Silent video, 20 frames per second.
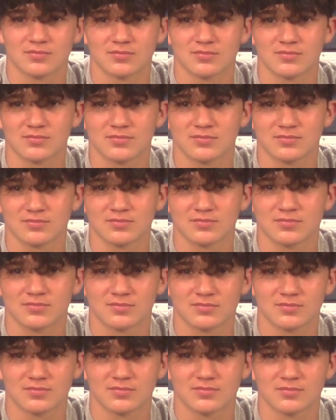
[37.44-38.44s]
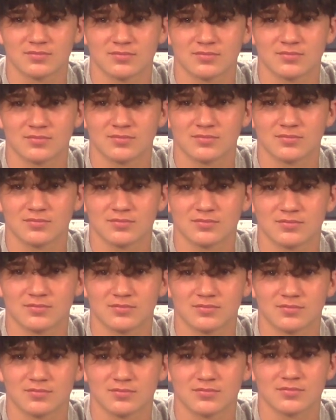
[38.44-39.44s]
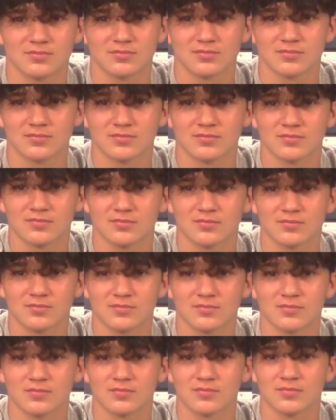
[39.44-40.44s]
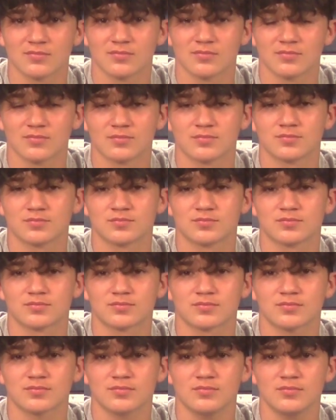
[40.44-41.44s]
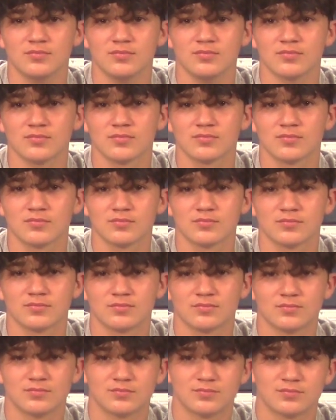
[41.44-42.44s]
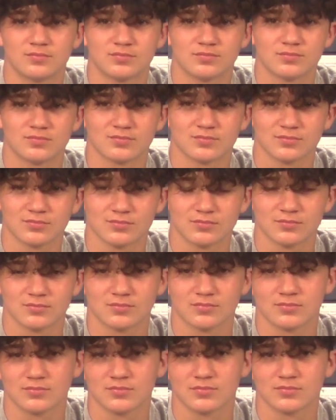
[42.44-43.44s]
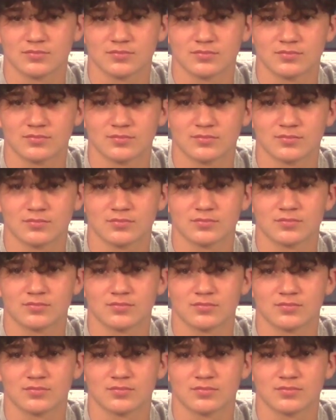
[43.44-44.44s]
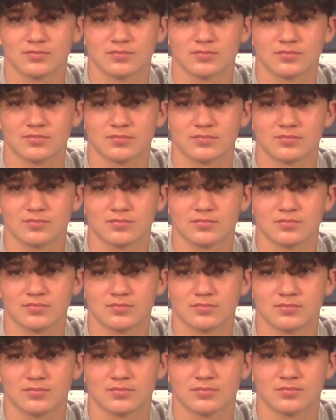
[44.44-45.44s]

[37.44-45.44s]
The person shown says nothing.